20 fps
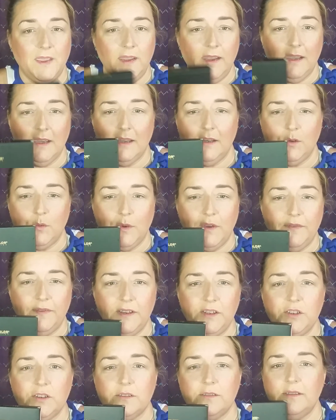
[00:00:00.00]
and we
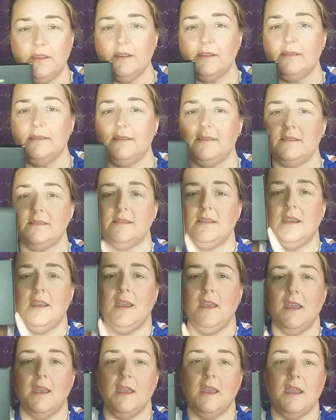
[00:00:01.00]
featured this
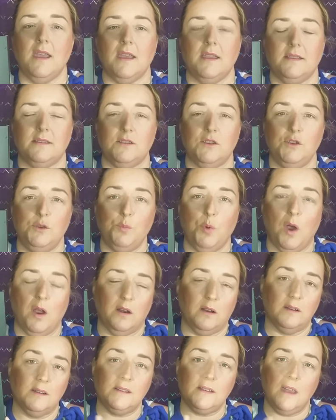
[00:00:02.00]
as a new
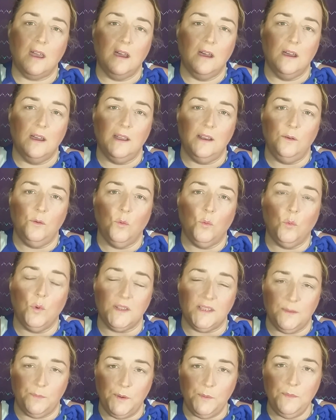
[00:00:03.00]
product on
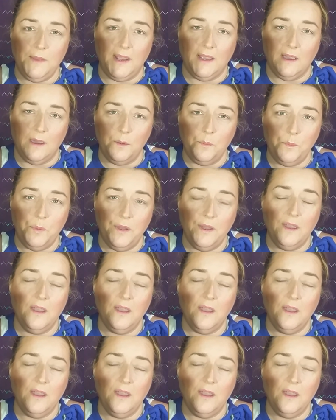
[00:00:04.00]
What's Up in Makeup,